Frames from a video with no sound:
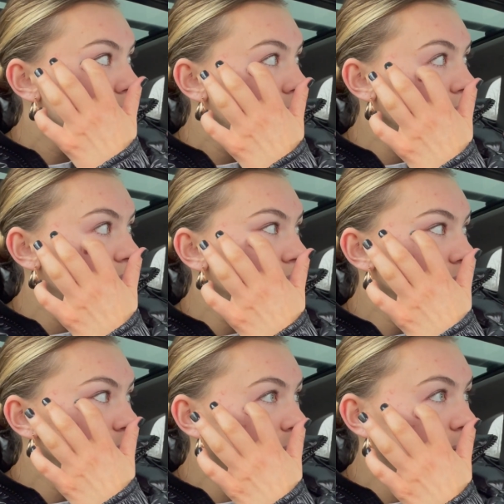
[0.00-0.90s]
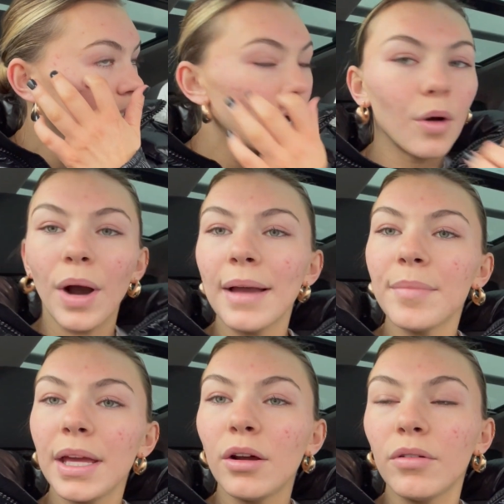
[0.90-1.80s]
I can't remember. Oh, I
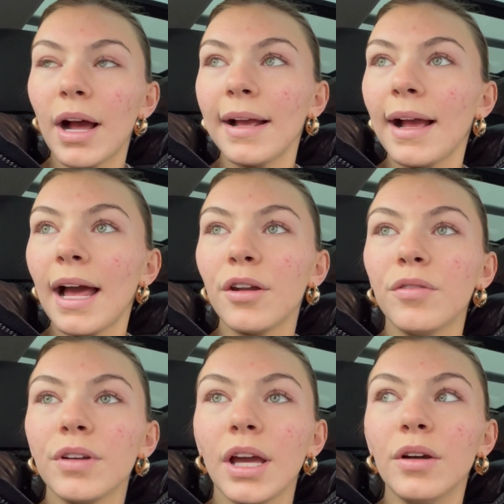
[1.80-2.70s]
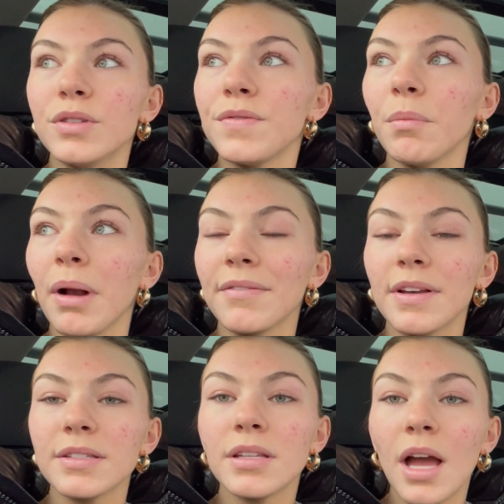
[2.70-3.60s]
made, I had overnight oats for
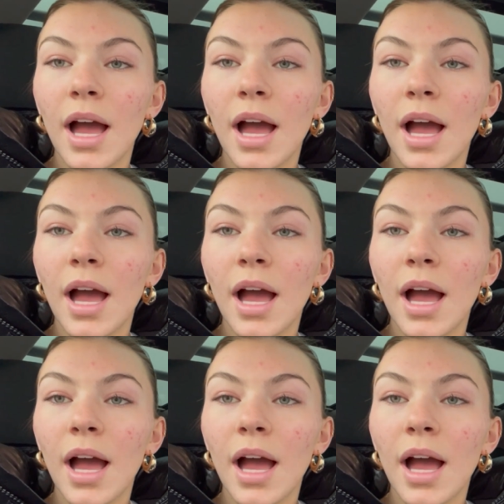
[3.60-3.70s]
breakfast.